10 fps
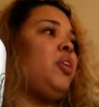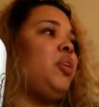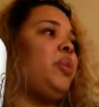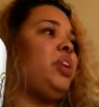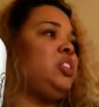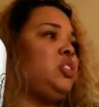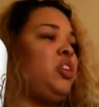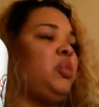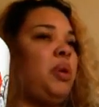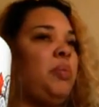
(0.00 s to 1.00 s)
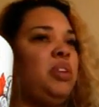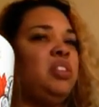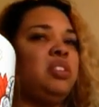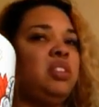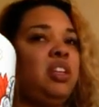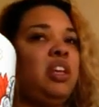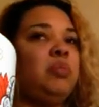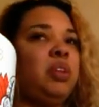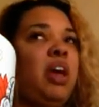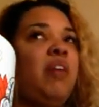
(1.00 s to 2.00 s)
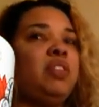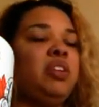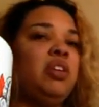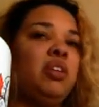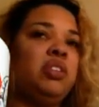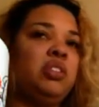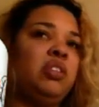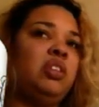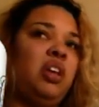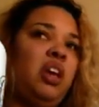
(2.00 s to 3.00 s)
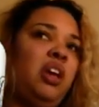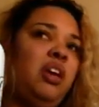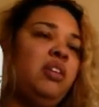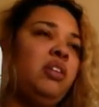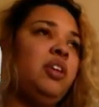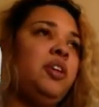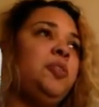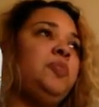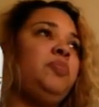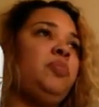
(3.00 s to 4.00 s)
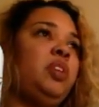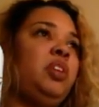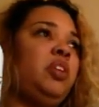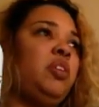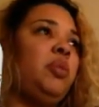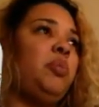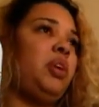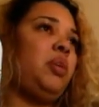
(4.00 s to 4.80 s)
her when I started my business and named it after her. So today, you know, I'm